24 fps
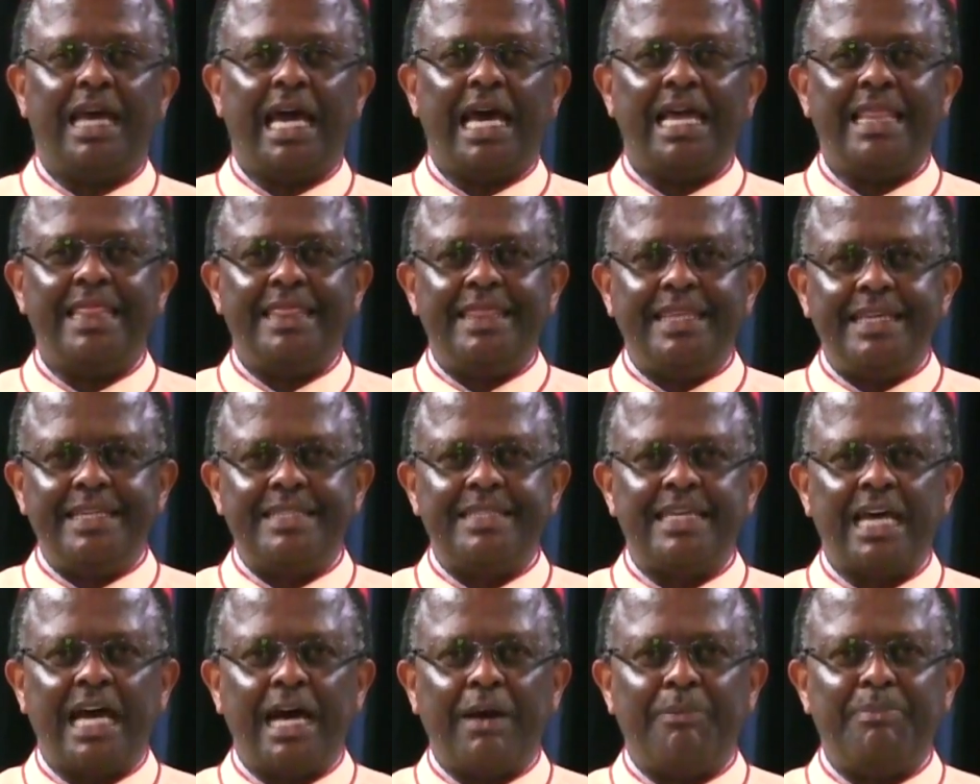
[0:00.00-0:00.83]
And
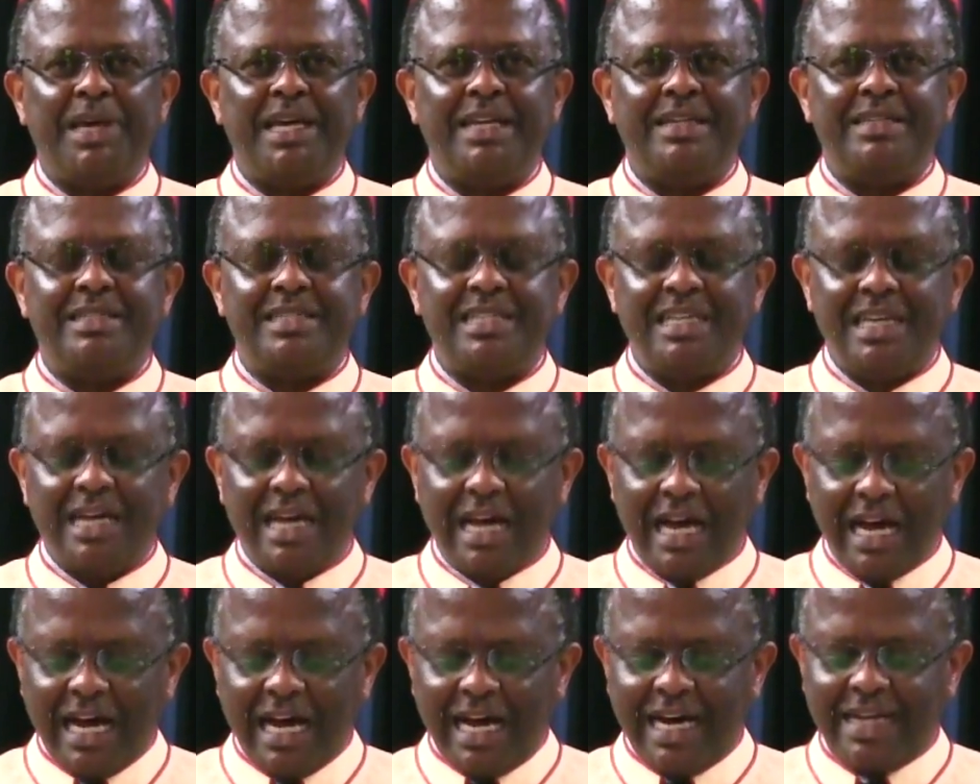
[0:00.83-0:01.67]
this happened
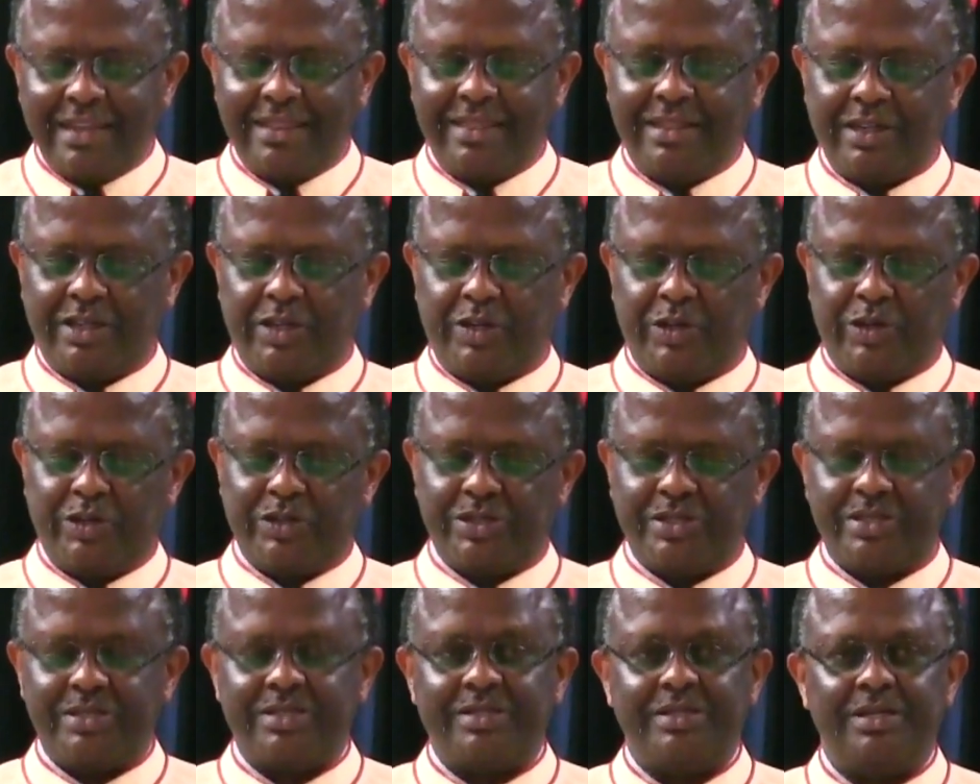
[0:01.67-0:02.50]
at the
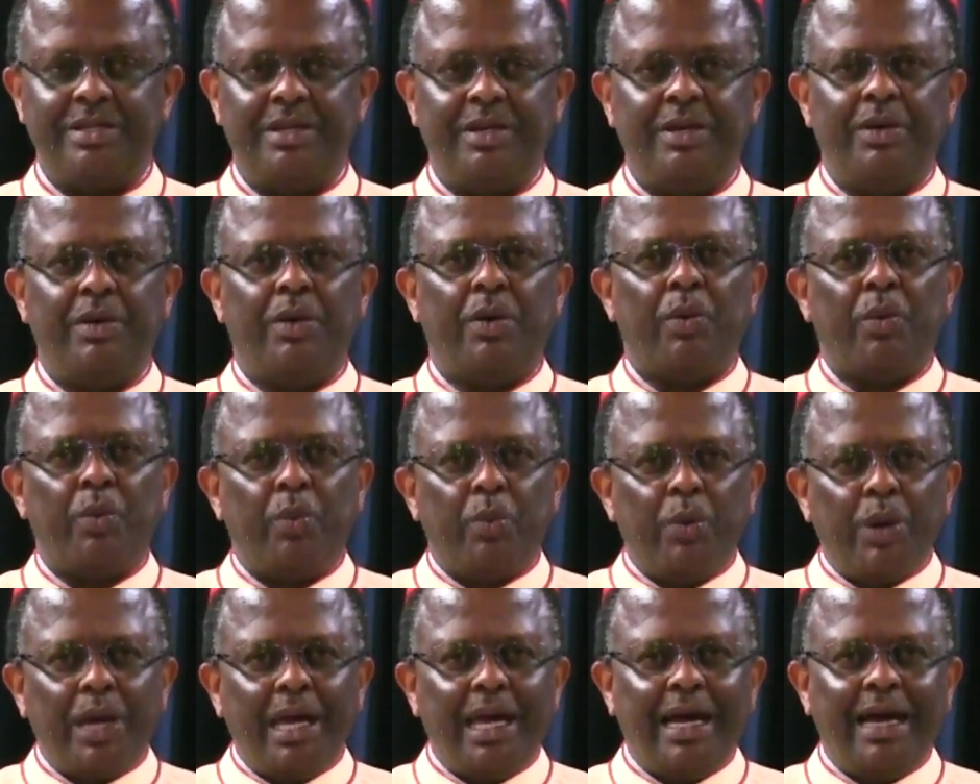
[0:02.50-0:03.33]
cross,
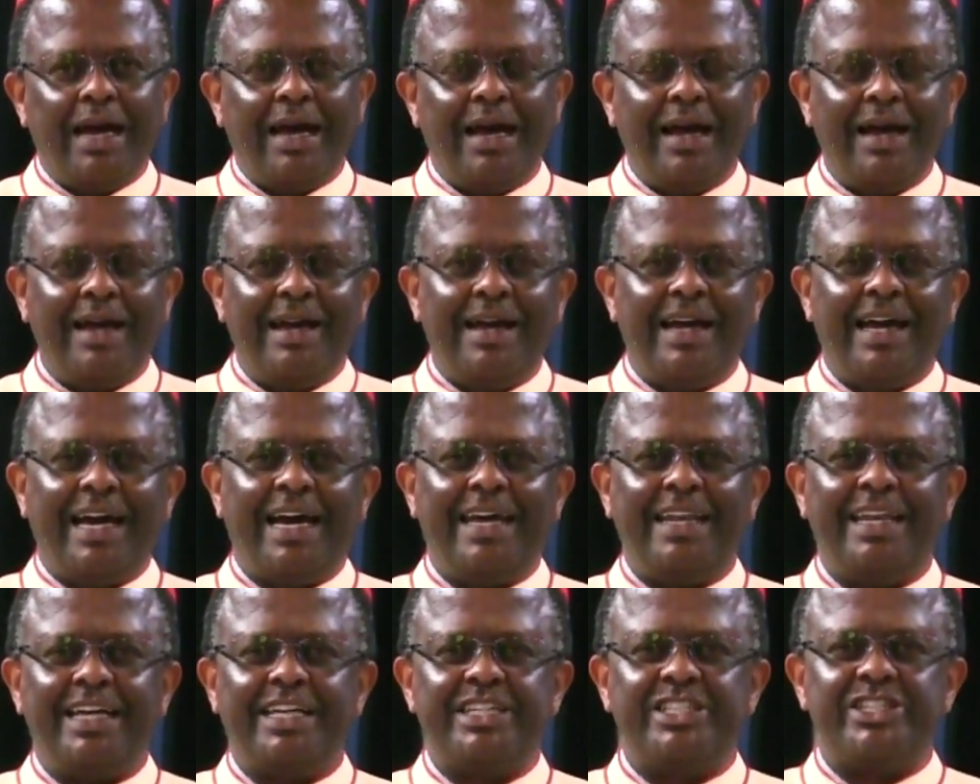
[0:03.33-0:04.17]
where
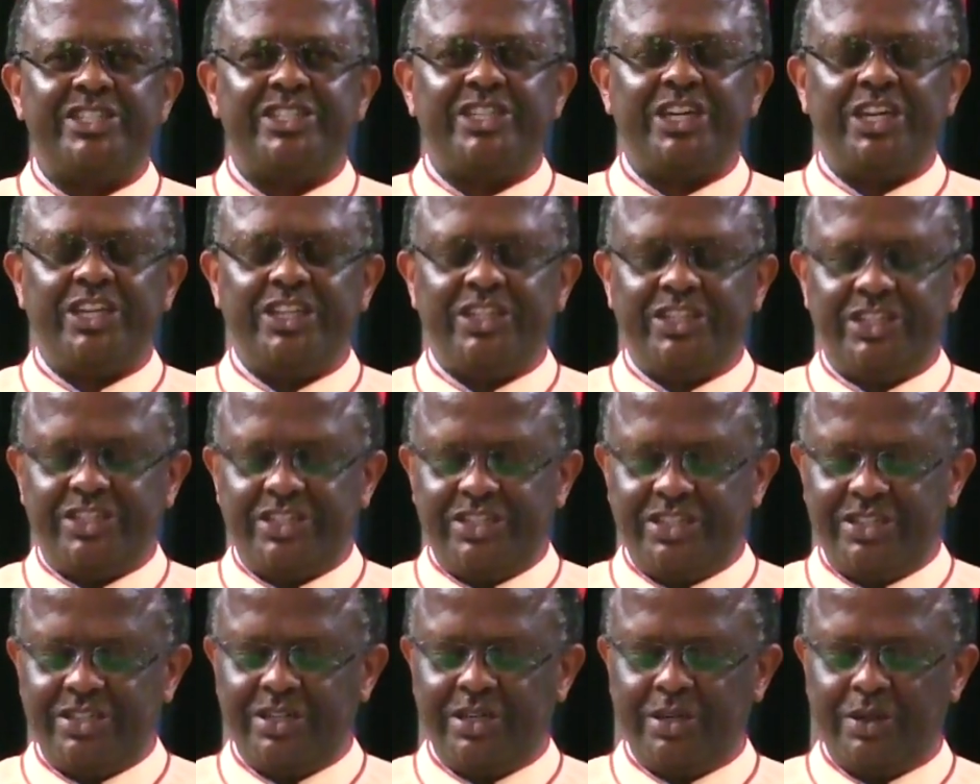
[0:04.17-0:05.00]
an
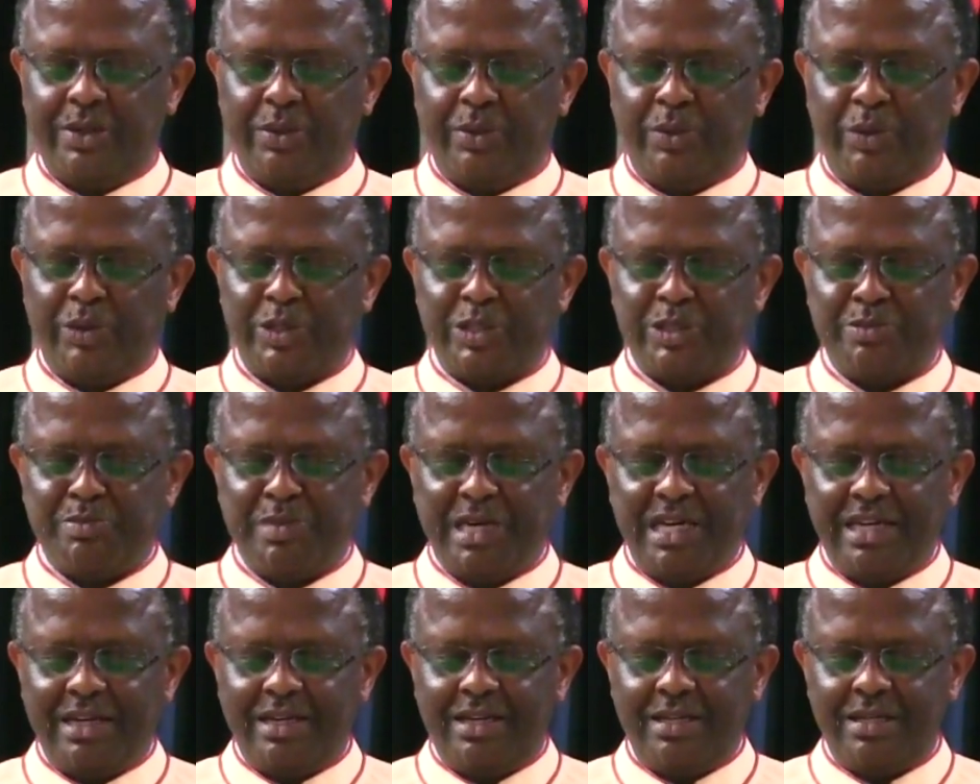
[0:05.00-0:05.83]
exchange was
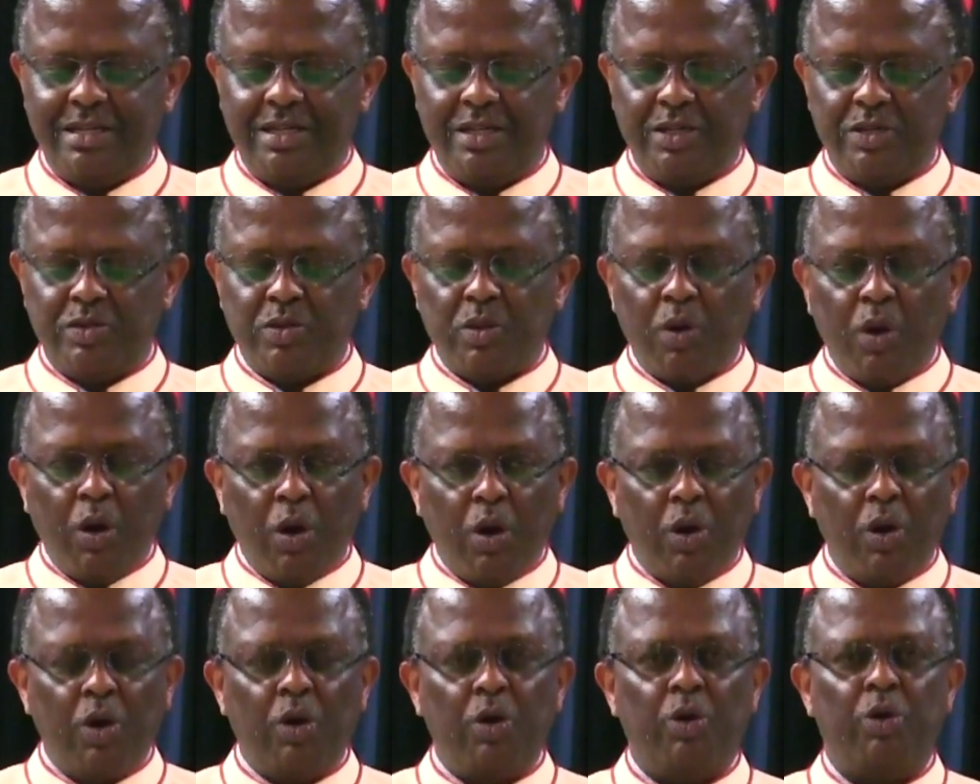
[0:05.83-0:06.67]
made to
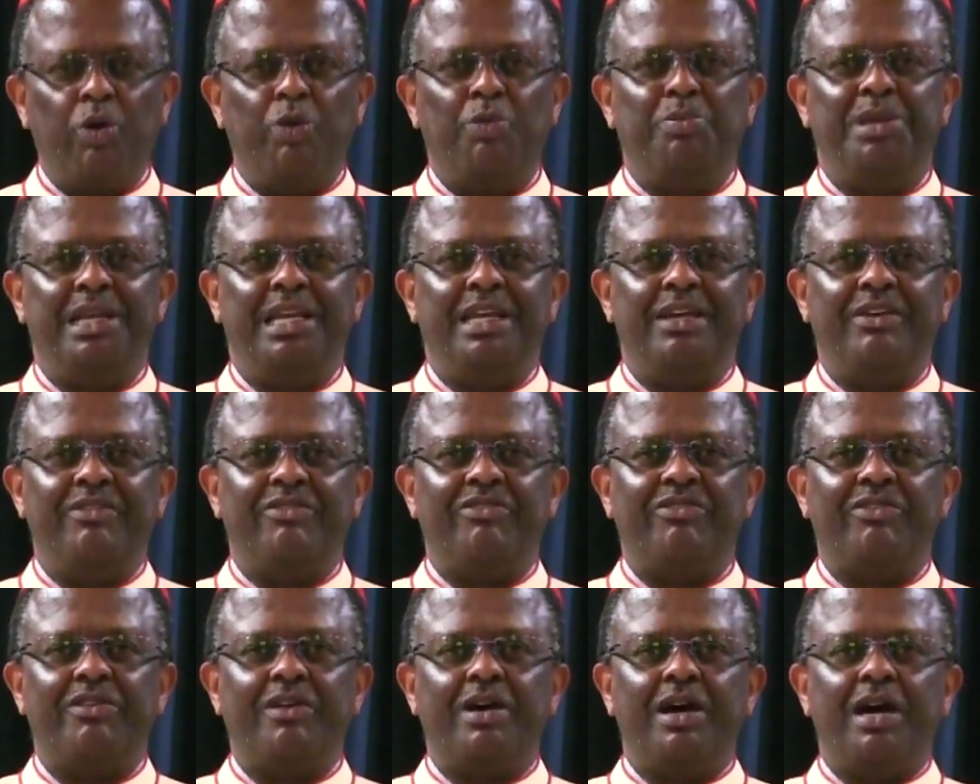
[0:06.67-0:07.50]
all who
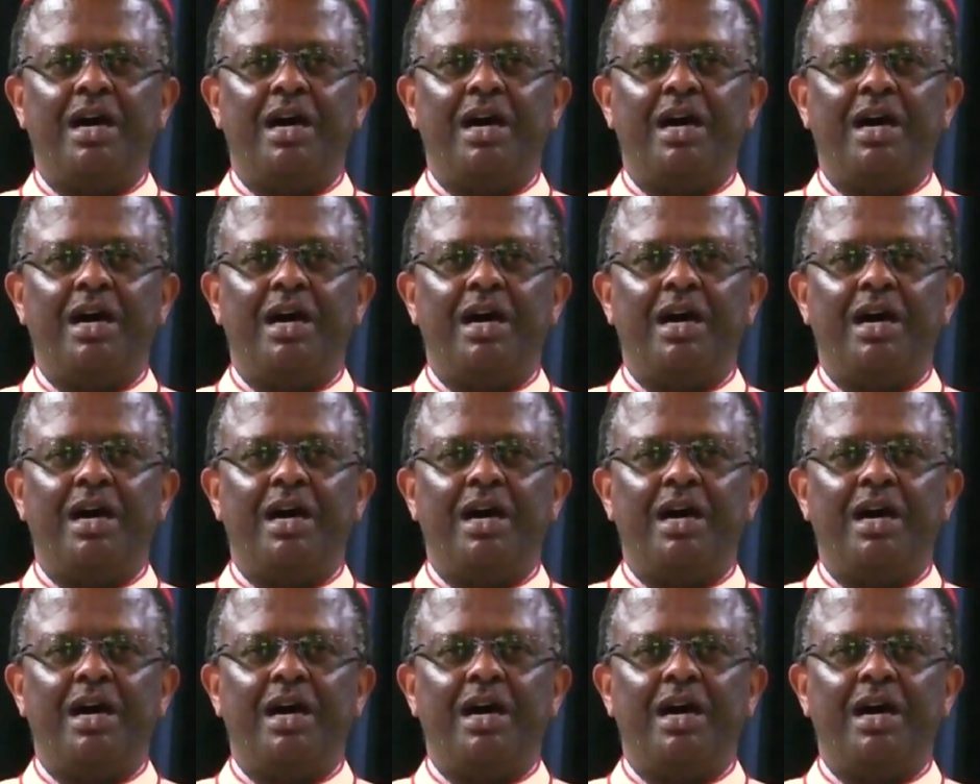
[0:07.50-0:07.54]
believe.